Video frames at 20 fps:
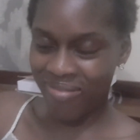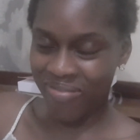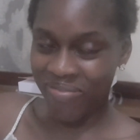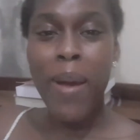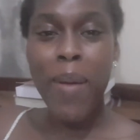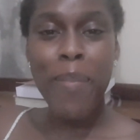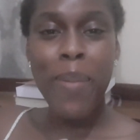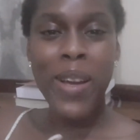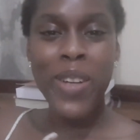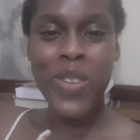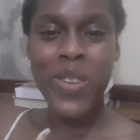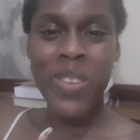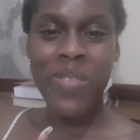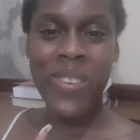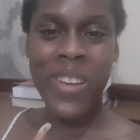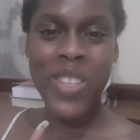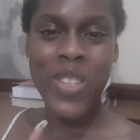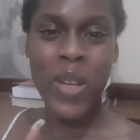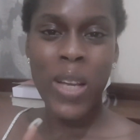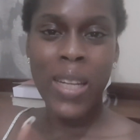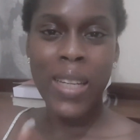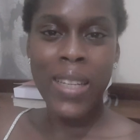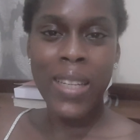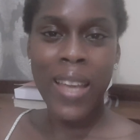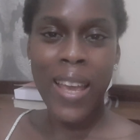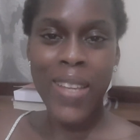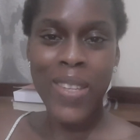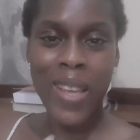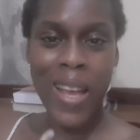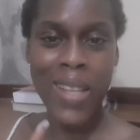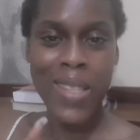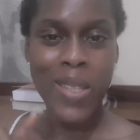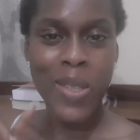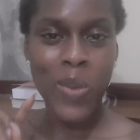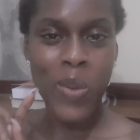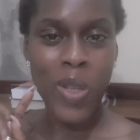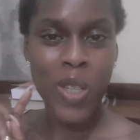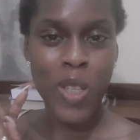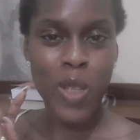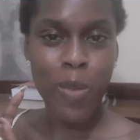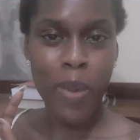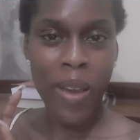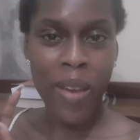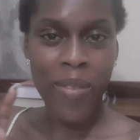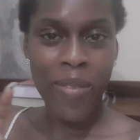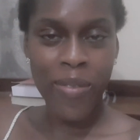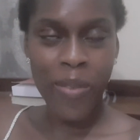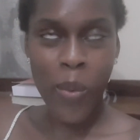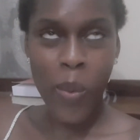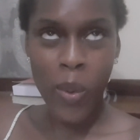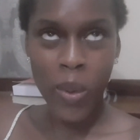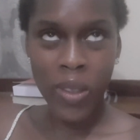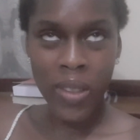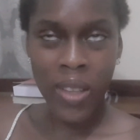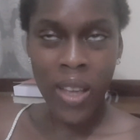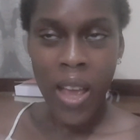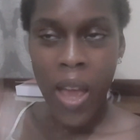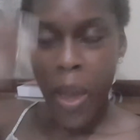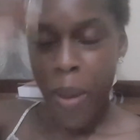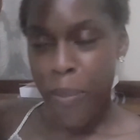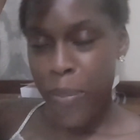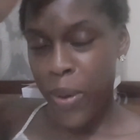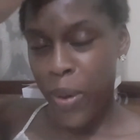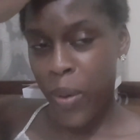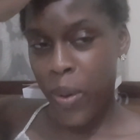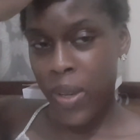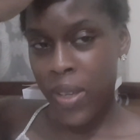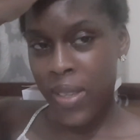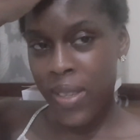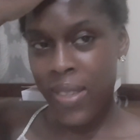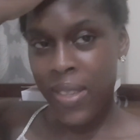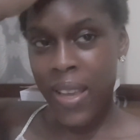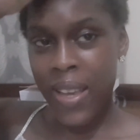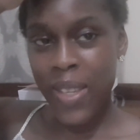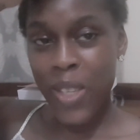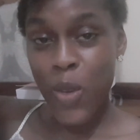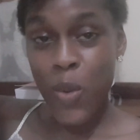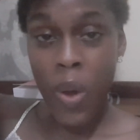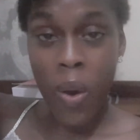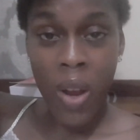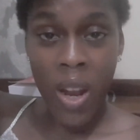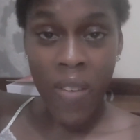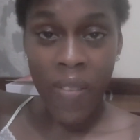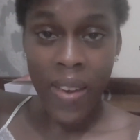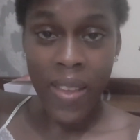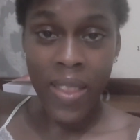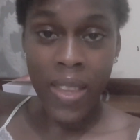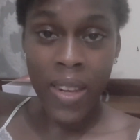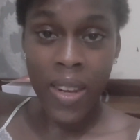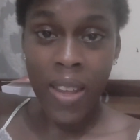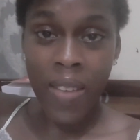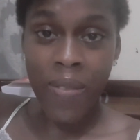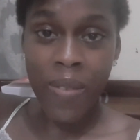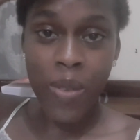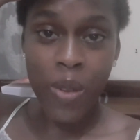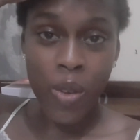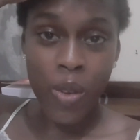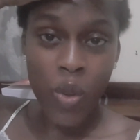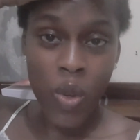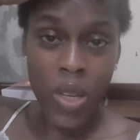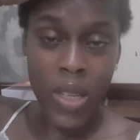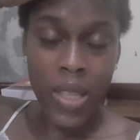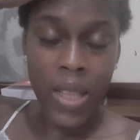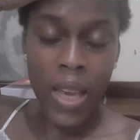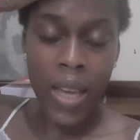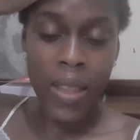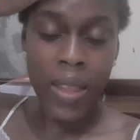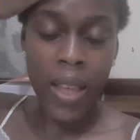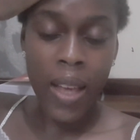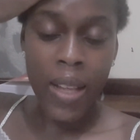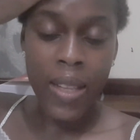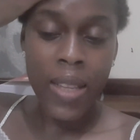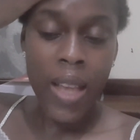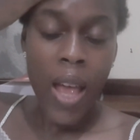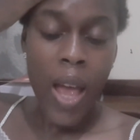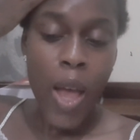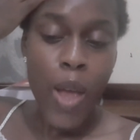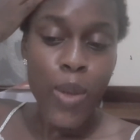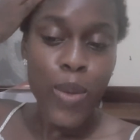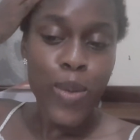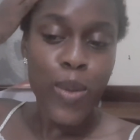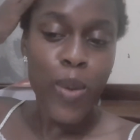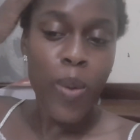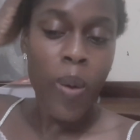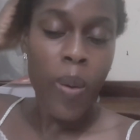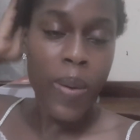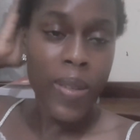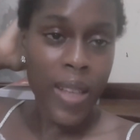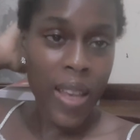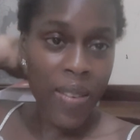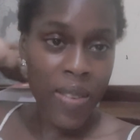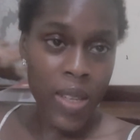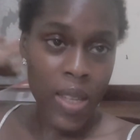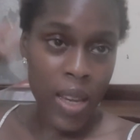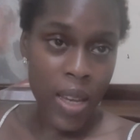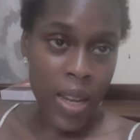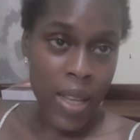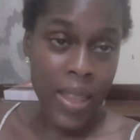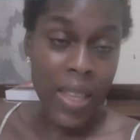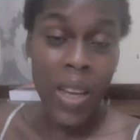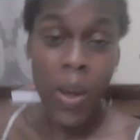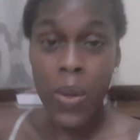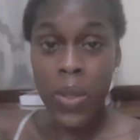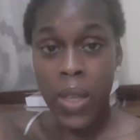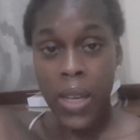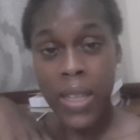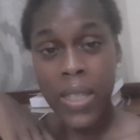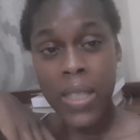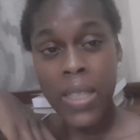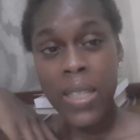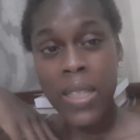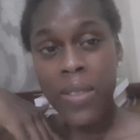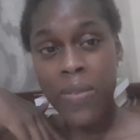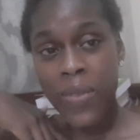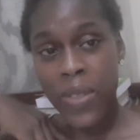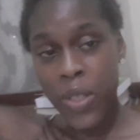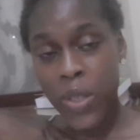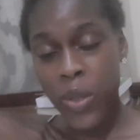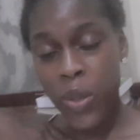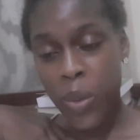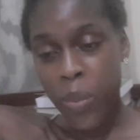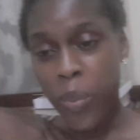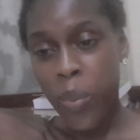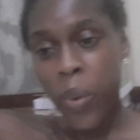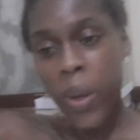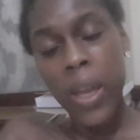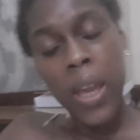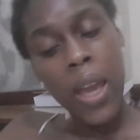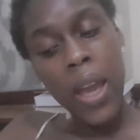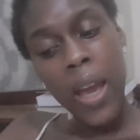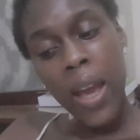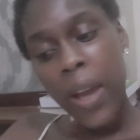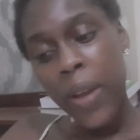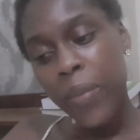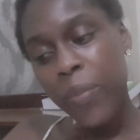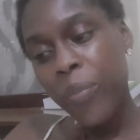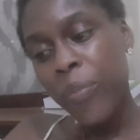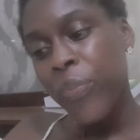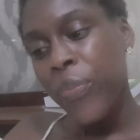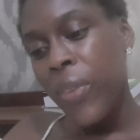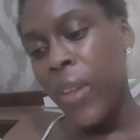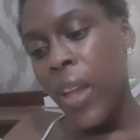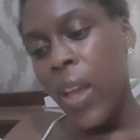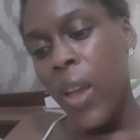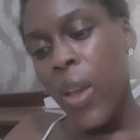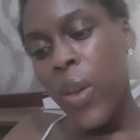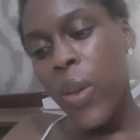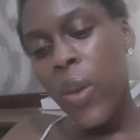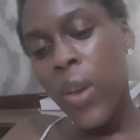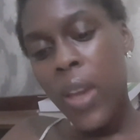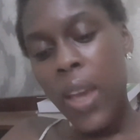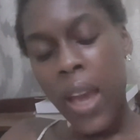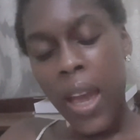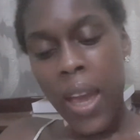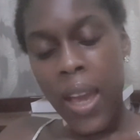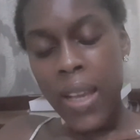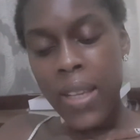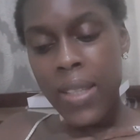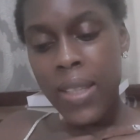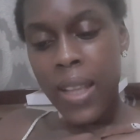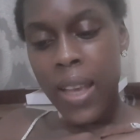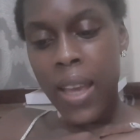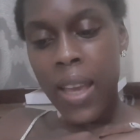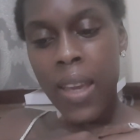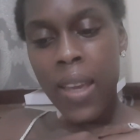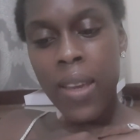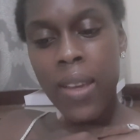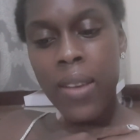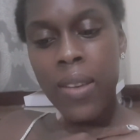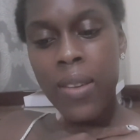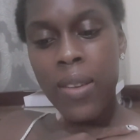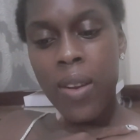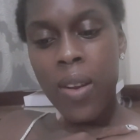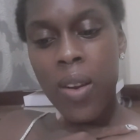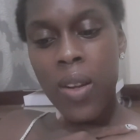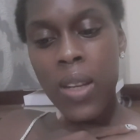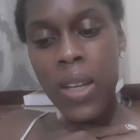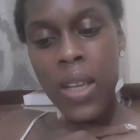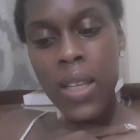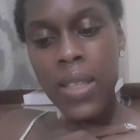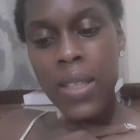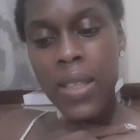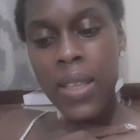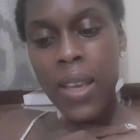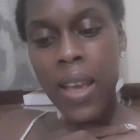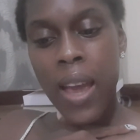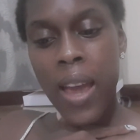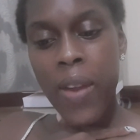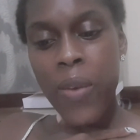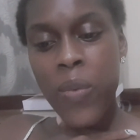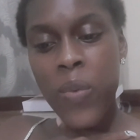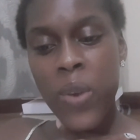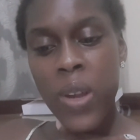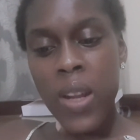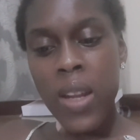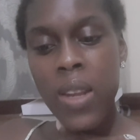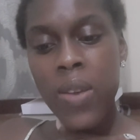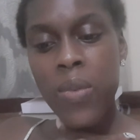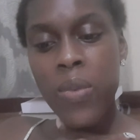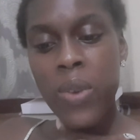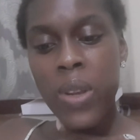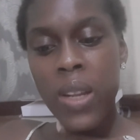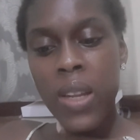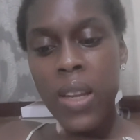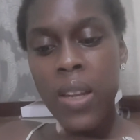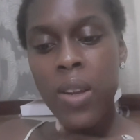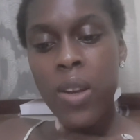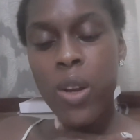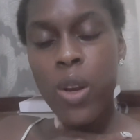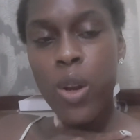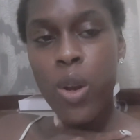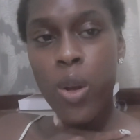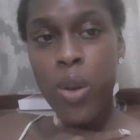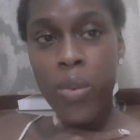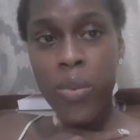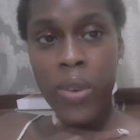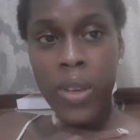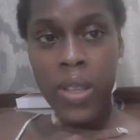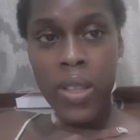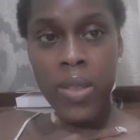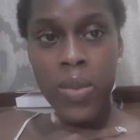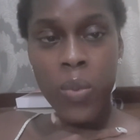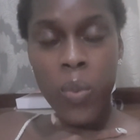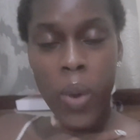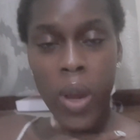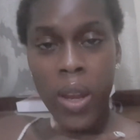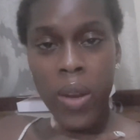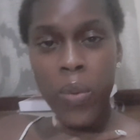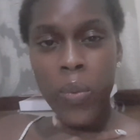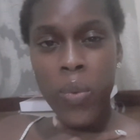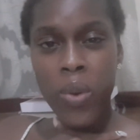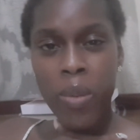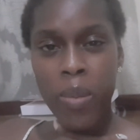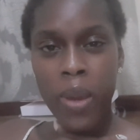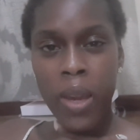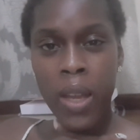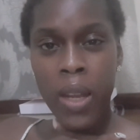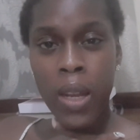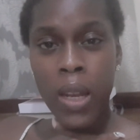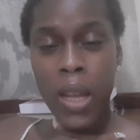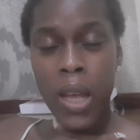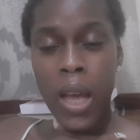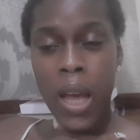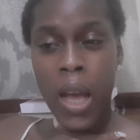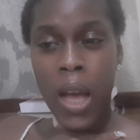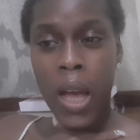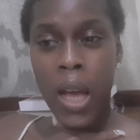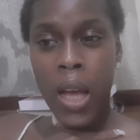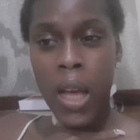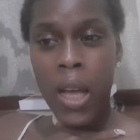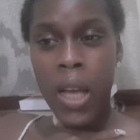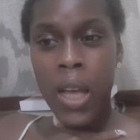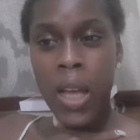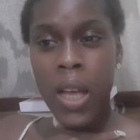My battery eventually dies. I had to switch my phone because there is no way I would have ended that video just like that. So what was I saying? I think I was ending the video. But yeah, you guys, like, honestly, I really, really love it when women are